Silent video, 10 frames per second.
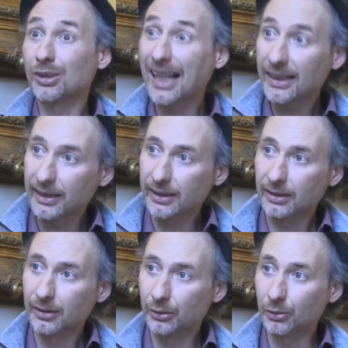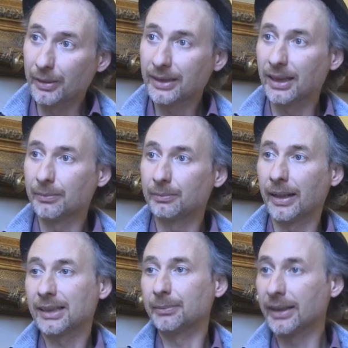lucky to meet them
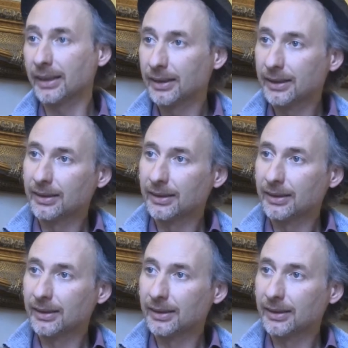makes me